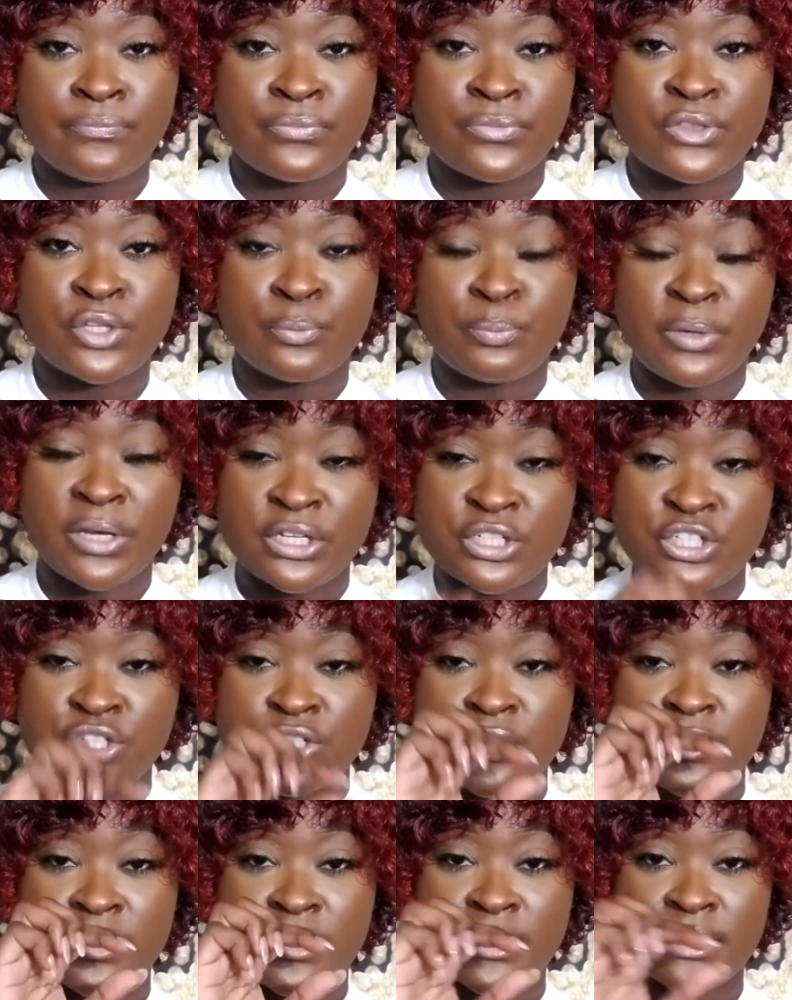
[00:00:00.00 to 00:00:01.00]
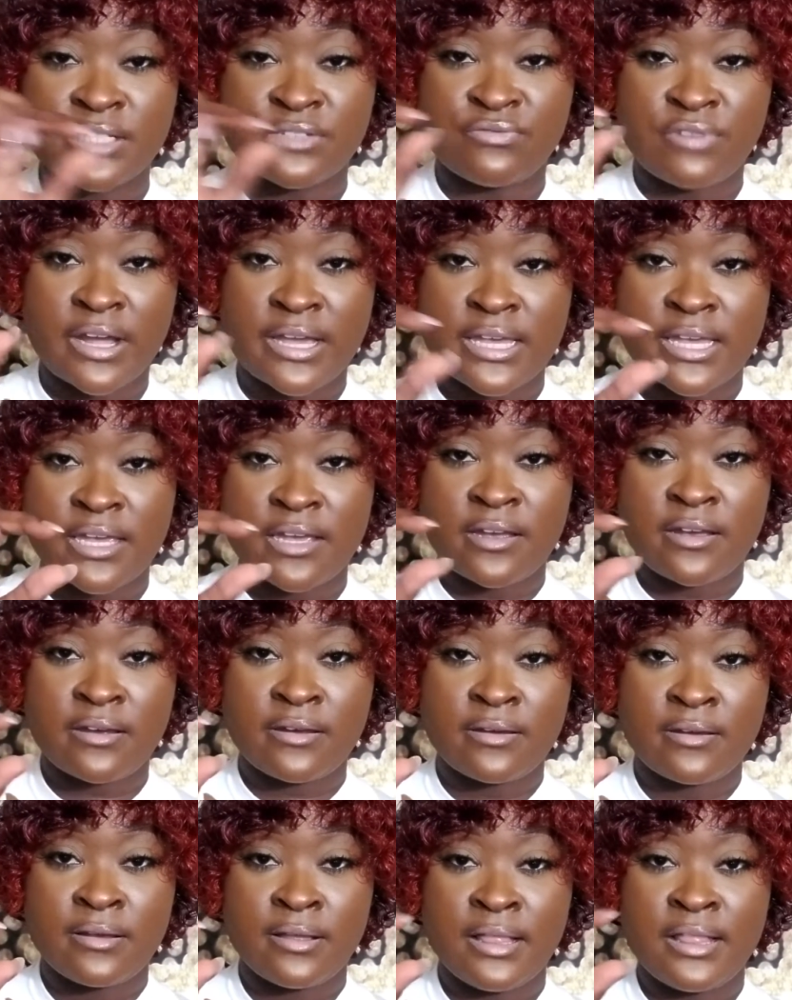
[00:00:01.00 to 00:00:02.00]
The picture is right here.
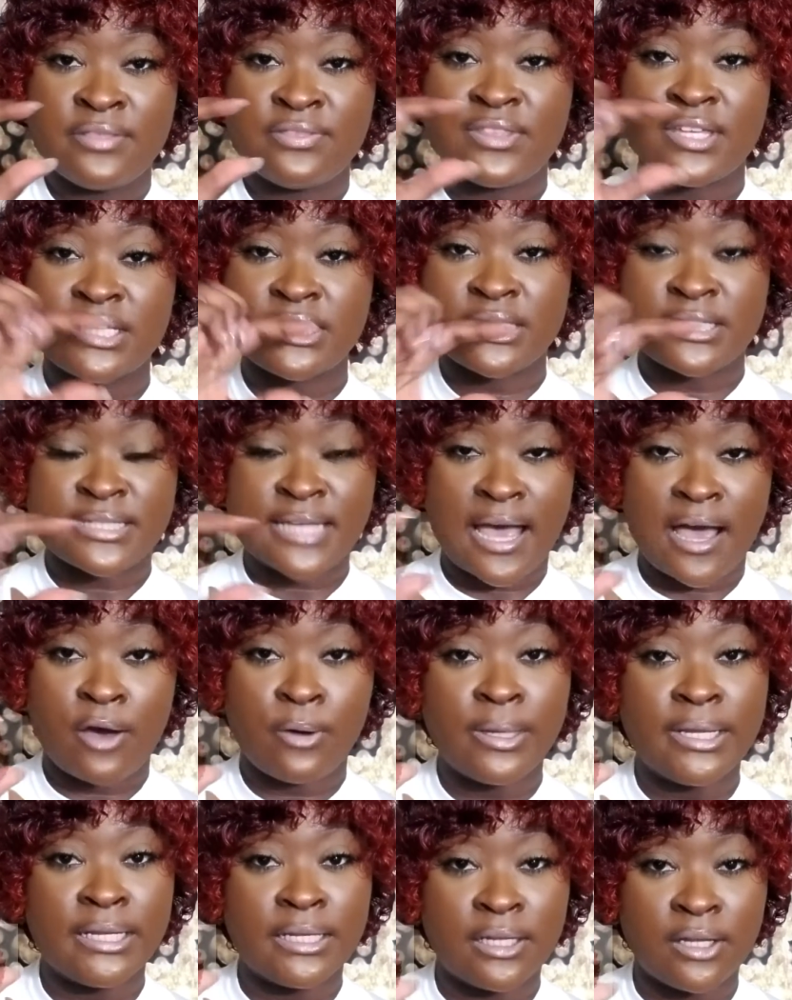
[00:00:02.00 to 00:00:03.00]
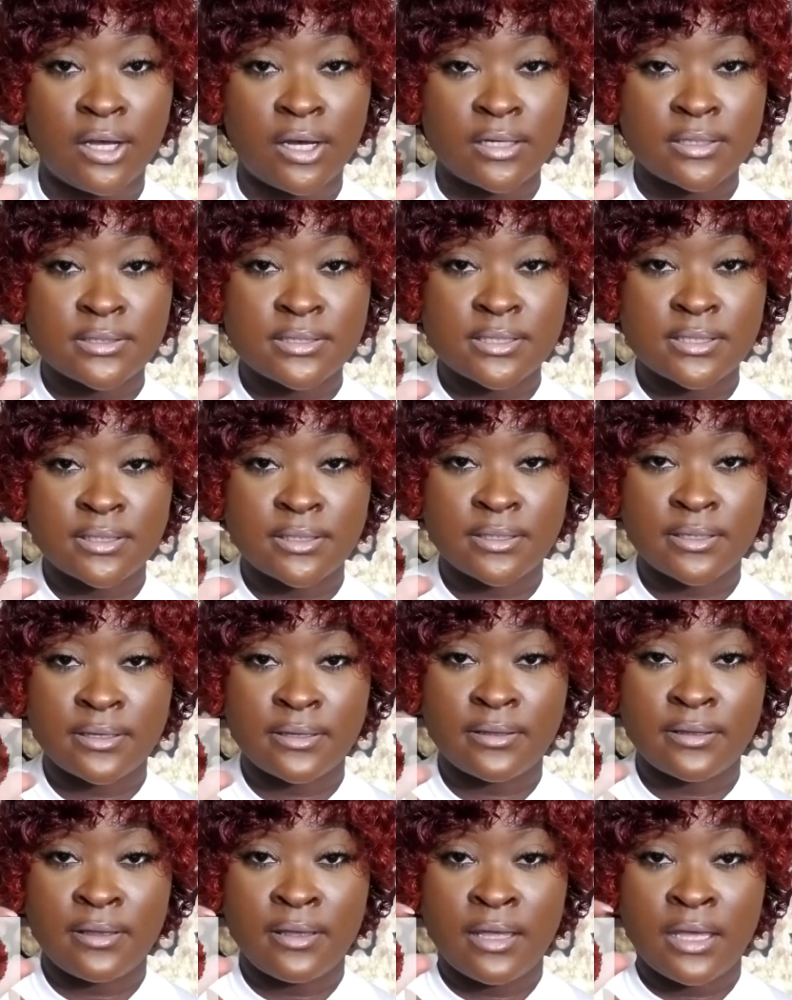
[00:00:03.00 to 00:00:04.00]
This is how it looked.
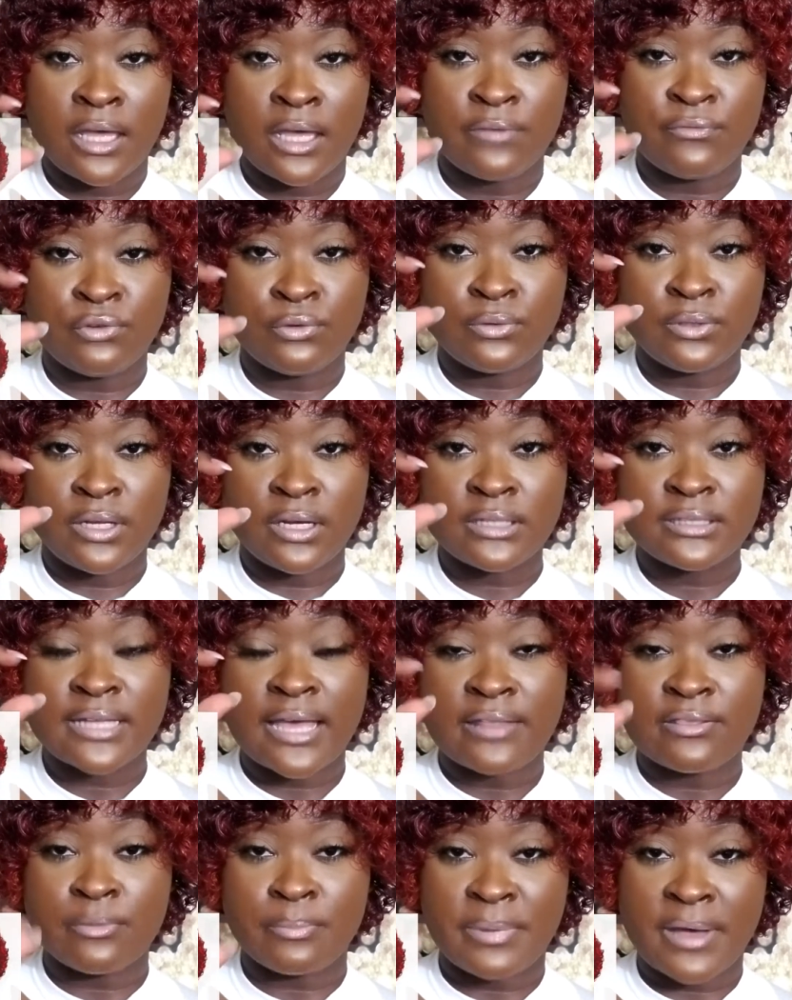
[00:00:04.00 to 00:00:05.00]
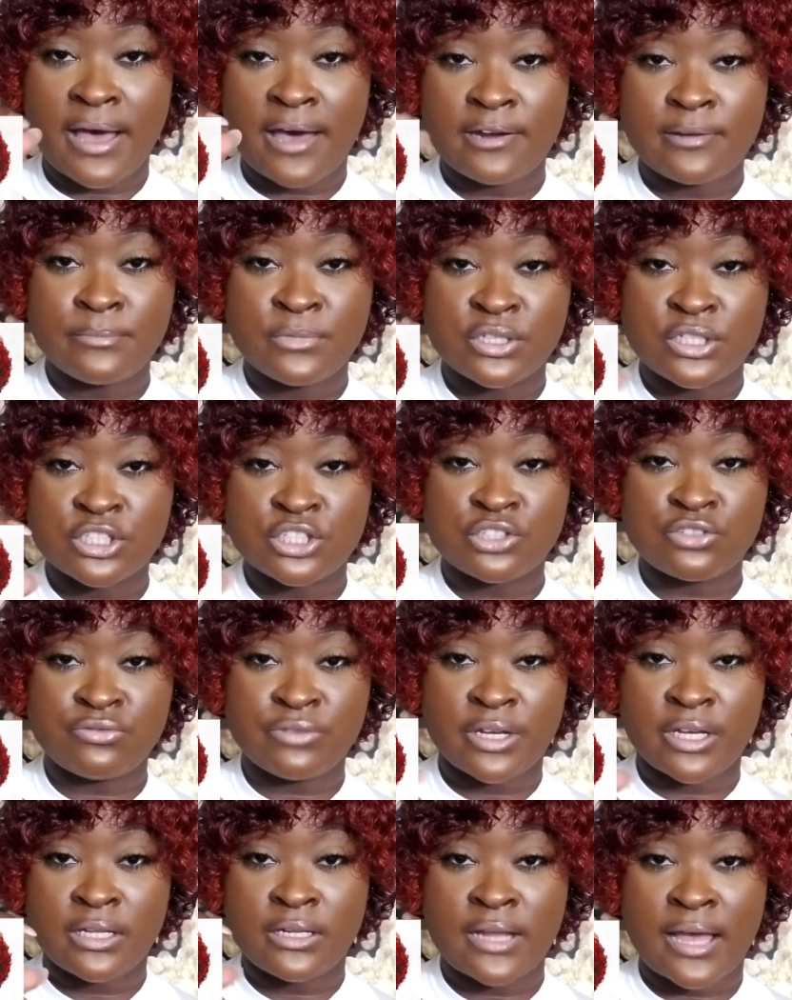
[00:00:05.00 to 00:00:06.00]
If you look at the bottom of the
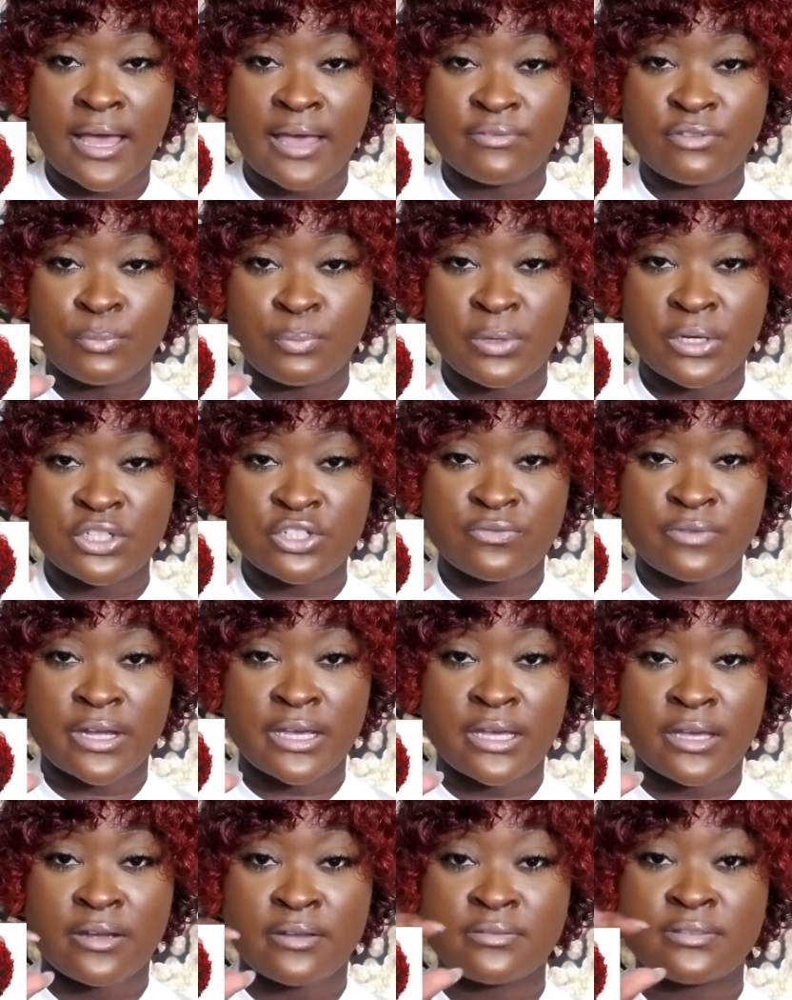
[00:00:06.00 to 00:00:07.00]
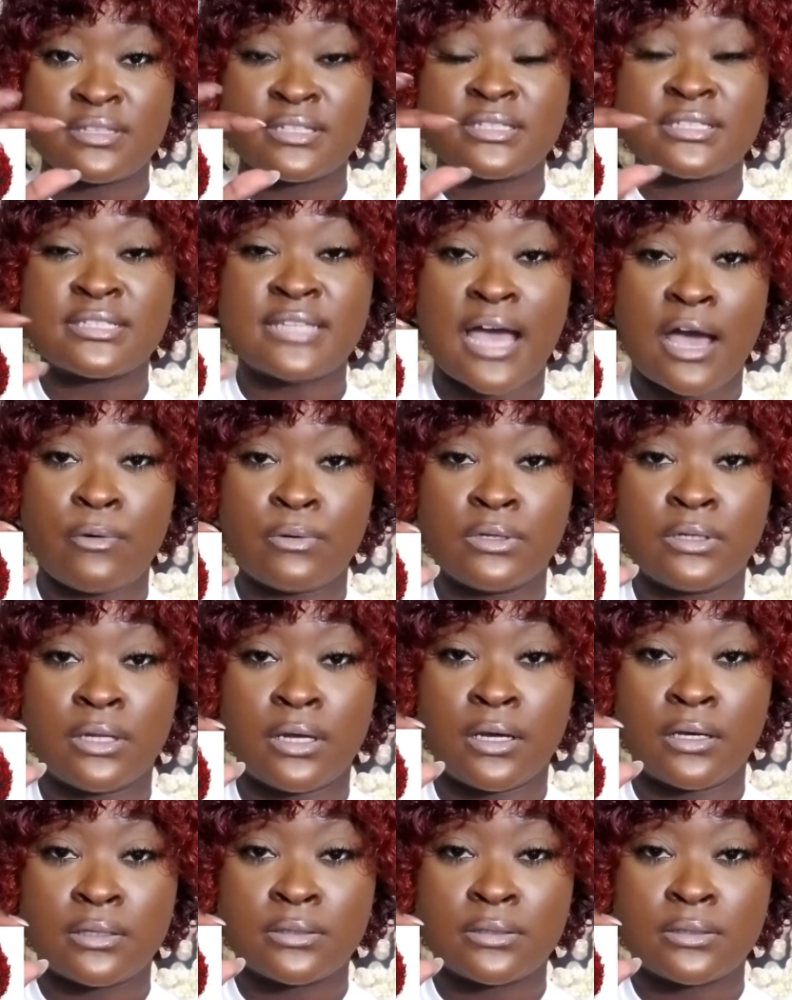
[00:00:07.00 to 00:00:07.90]
screen, I have the picture right here. This is how it looked.